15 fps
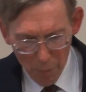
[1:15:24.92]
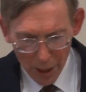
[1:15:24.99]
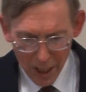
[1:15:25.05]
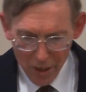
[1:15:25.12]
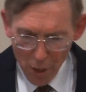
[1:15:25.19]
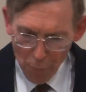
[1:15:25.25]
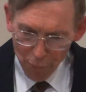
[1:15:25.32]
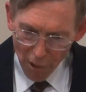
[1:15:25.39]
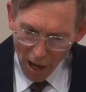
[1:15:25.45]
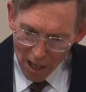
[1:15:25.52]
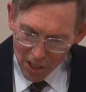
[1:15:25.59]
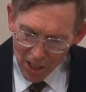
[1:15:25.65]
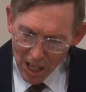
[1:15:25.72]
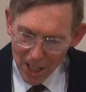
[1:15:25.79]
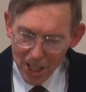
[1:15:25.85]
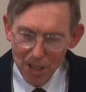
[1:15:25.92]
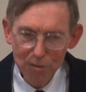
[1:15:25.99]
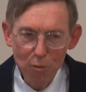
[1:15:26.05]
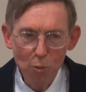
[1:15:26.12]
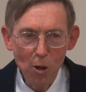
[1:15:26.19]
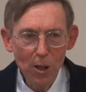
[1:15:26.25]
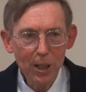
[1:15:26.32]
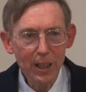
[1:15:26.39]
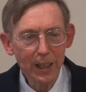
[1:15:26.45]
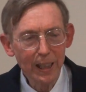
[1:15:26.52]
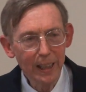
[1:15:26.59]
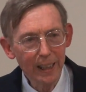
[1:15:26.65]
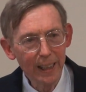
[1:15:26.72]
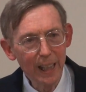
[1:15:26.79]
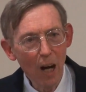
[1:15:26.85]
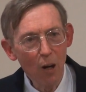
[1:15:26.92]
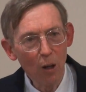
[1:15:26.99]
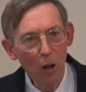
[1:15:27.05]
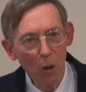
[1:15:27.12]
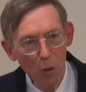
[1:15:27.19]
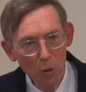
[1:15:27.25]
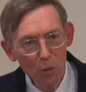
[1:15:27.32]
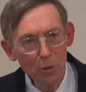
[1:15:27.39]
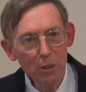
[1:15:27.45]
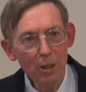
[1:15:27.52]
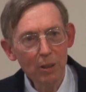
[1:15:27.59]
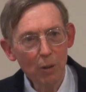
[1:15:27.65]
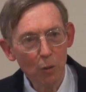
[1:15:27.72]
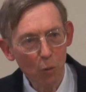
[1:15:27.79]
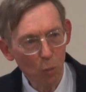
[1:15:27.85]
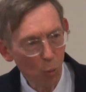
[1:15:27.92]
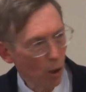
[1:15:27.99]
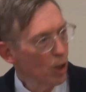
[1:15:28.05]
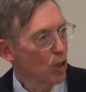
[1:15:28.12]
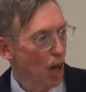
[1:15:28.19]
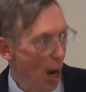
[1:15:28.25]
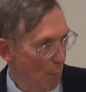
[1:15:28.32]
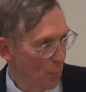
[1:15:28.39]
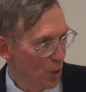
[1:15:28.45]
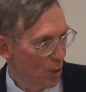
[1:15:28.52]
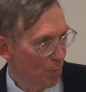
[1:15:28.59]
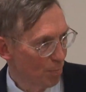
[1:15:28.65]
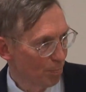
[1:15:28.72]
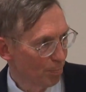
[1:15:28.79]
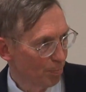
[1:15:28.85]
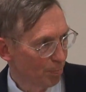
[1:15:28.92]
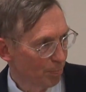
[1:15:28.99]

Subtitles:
but in the process of working in our own workshops,